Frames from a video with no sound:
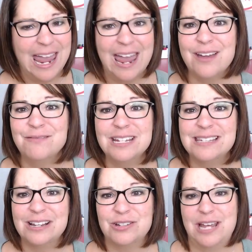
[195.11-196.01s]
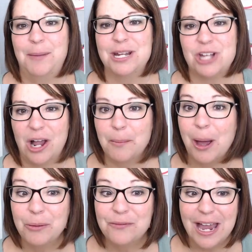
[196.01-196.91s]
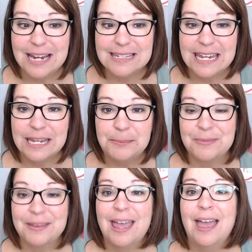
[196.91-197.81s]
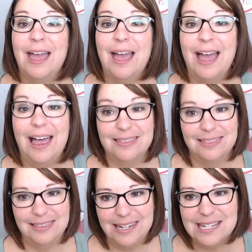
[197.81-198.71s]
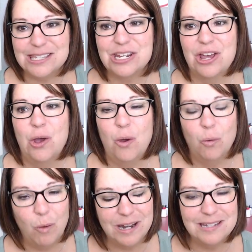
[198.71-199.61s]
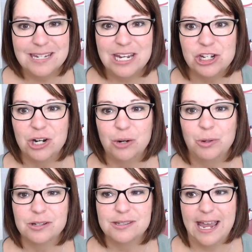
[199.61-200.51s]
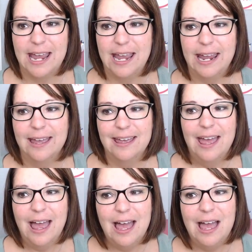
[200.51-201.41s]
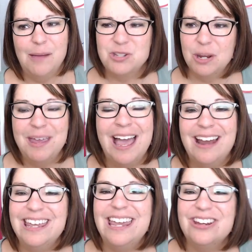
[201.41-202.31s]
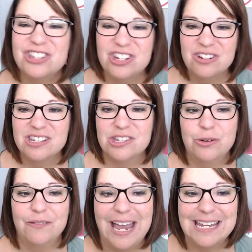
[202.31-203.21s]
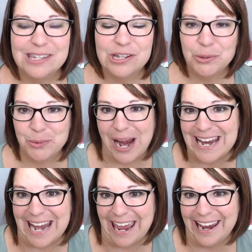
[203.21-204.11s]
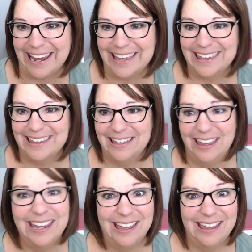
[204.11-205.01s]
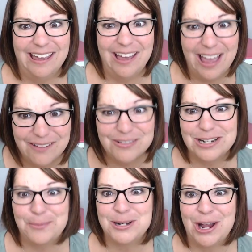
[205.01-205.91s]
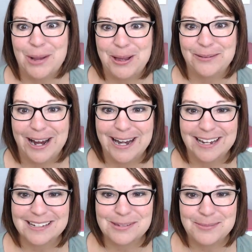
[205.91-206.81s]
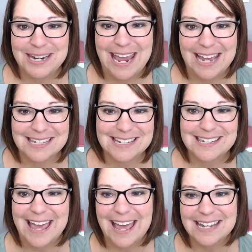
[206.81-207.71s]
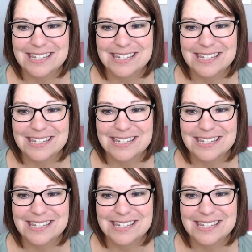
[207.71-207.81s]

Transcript: Every single time I talk about revising, at least one teacher will say, um, Jamie, how do you get your students to revise their writing? Like every time I talk about writing, somebody asks that.